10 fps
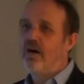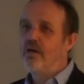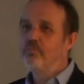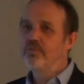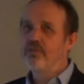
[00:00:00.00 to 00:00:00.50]

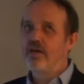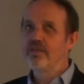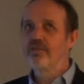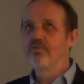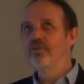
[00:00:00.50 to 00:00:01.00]
I'm an
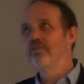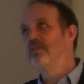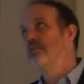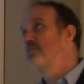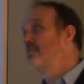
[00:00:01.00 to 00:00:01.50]
activist
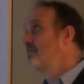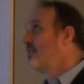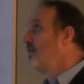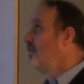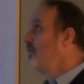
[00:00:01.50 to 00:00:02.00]

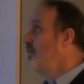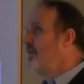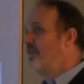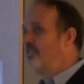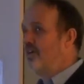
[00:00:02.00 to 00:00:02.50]
and
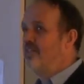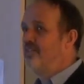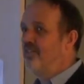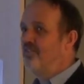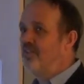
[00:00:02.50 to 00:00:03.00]
a, a,
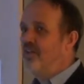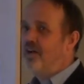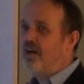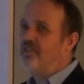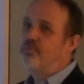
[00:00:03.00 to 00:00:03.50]
scientist,
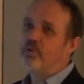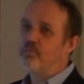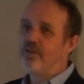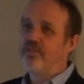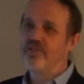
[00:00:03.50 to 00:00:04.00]
and he's
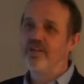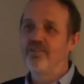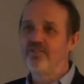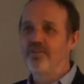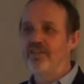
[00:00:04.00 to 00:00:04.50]
probably a
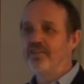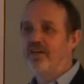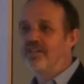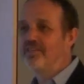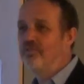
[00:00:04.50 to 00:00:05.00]
scientist and an
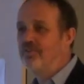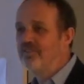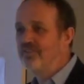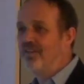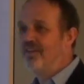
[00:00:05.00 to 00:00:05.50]
activist.